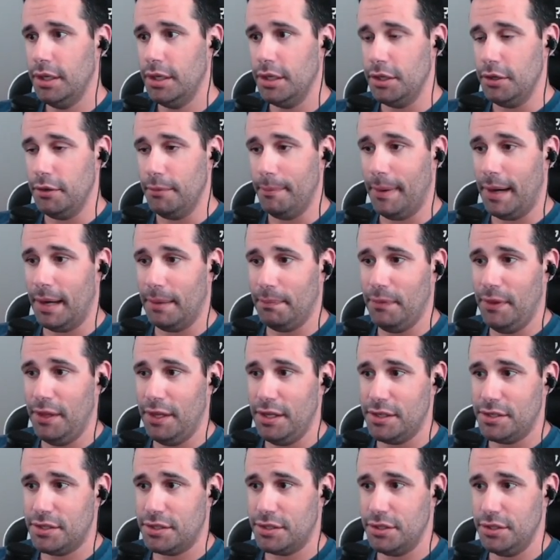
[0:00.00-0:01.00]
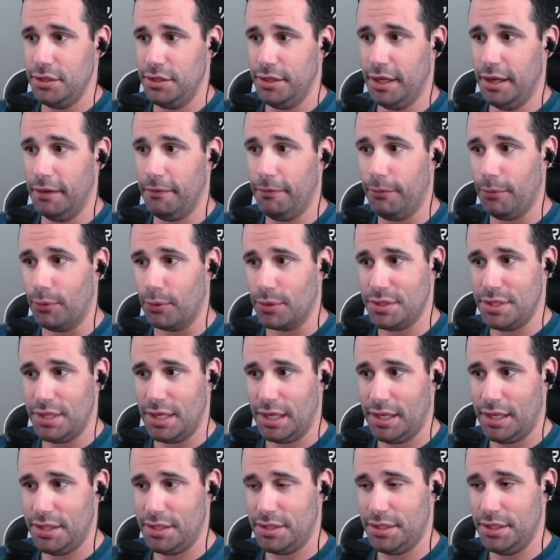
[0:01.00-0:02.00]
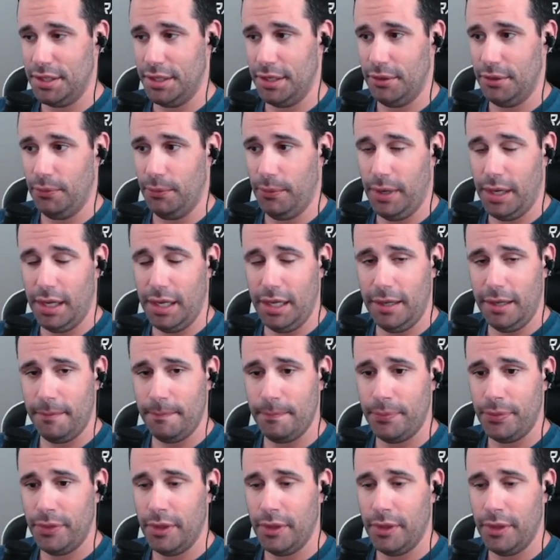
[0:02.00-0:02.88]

you pop this, you got 4 seconds to get away.